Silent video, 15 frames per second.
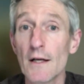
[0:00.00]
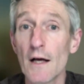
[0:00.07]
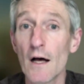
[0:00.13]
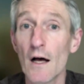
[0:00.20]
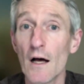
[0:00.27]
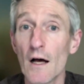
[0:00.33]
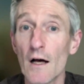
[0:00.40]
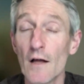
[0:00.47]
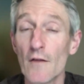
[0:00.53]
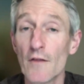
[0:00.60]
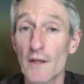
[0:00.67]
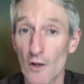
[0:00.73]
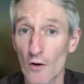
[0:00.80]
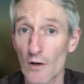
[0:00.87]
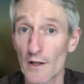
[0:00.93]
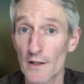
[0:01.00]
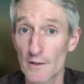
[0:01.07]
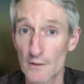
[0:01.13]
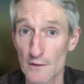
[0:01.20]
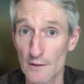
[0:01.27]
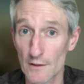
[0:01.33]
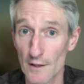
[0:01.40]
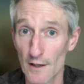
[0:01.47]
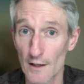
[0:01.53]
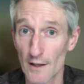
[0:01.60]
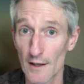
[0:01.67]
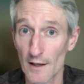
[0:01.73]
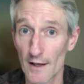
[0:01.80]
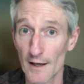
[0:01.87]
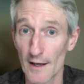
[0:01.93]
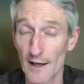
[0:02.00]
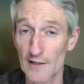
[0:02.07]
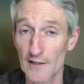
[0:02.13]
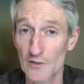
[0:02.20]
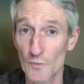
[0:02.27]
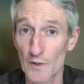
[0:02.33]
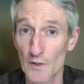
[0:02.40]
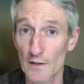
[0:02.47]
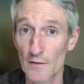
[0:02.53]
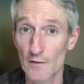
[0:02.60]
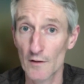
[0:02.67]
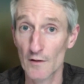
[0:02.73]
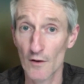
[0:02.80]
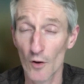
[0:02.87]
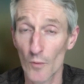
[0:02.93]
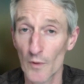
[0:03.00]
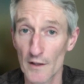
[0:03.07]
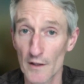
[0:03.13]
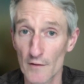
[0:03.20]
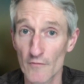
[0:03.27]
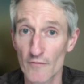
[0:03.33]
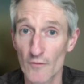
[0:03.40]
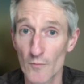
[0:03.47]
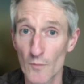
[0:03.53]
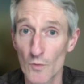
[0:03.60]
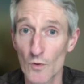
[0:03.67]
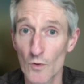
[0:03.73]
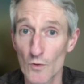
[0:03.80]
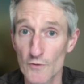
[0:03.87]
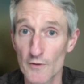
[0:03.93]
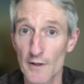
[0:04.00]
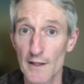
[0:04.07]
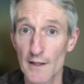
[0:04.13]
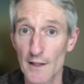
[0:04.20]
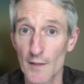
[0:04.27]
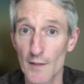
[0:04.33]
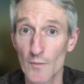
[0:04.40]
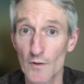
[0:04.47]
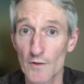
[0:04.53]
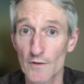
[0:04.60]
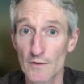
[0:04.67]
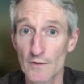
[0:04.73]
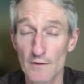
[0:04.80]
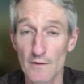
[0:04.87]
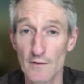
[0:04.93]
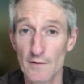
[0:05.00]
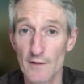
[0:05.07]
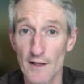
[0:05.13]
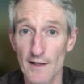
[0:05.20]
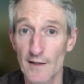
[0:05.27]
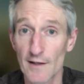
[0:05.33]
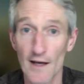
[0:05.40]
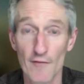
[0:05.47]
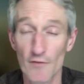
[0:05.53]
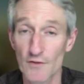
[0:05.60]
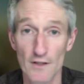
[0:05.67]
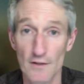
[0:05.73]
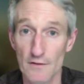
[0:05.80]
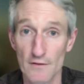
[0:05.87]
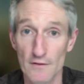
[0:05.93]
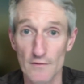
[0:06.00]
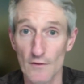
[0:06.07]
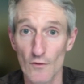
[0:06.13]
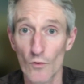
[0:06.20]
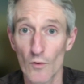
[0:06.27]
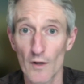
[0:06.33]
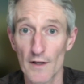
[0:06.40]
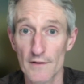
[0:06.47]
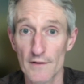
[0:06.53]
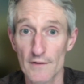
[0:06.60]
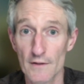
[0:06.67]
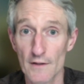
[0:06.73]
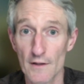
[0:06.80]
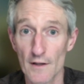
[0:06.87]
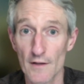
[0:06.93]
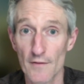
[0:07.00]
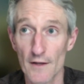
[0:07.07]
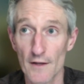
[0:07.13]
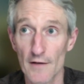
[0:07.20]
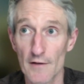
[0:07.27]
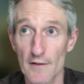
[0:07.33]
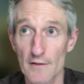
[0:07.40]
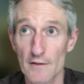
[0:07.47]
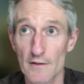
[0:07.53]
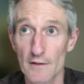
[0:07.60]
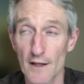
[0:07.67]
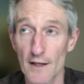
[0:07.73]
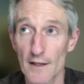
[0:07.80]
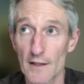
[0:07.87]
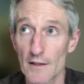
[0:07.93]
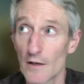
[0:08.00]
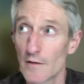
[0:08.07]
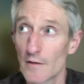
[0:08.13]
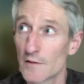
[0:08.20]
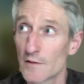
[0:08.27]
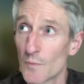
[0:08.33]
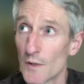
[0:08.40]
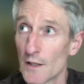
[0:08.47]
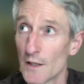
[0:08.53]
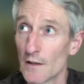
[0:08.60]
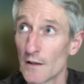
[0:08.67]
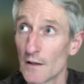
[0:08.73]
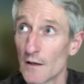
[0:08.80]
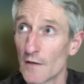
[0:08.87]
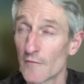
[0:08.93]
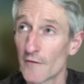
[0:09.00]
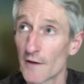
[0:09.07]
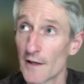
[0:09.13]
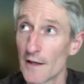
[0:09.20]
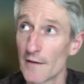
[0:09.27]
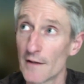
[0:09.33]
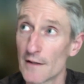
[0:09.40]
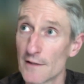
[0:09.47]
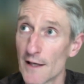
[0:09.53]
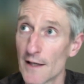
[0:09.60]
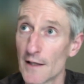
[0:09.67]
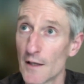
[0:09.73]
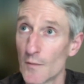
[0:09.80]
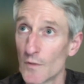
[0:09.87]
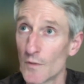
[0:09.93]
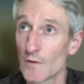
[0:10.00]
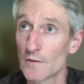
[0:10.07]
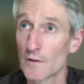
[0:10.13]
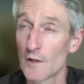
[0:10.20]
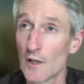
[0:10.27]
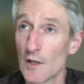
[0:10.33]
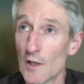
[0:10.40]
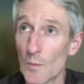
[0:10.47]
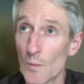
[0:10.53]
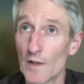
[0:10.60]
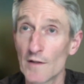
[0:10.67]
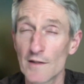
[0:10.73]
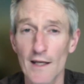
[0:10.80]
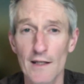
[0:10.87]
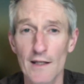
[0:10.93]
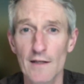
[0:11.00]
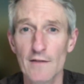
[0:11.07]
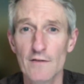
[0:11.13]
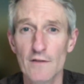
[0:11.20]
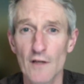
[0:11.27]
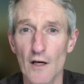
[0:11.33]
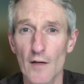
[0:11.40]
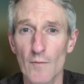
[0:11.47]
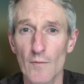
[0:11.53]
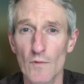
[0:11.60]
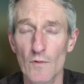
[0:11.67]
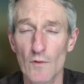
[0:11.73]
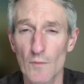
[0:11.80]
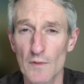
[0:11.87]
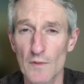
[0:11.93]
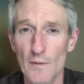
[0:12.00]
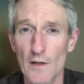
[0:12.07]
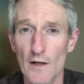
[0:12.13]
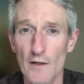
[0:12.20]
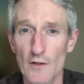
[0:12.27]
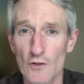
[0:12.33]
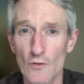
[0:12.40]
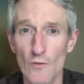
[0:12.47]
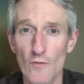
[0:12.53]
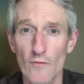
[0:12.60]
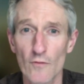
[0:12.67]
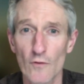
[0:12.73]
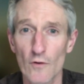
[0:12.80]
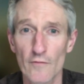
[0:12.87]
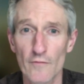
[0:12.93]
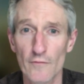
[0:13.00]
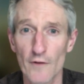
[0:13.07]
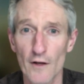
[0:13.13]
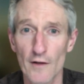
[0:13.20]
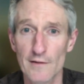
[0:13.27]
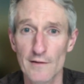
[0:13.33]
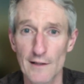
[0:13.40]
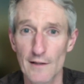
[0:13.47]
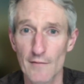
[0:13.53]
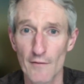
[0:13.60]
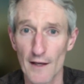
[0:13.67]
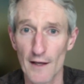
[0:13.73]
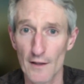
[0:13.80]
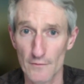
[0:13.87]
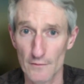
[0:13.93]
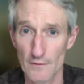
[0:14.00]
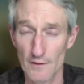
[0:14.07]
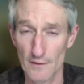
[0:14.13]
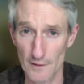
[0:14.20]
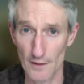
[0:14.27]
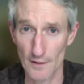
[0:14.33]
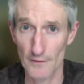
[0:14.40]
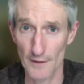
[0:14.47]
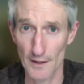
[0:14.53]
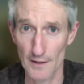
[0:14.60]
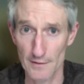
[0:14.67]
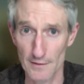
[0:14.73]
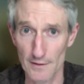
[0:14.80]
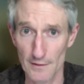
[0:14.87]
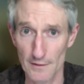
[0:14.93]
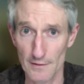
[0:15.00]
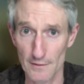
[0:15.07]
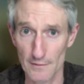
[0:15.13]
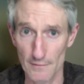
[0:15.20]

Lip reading: the college has been lobbying for more training numbers ever since, always. There is going to be, I forget the exact numbers, but in 10 years' time, there'll be something like a shortfall of 19,000 consultant anaesthetists.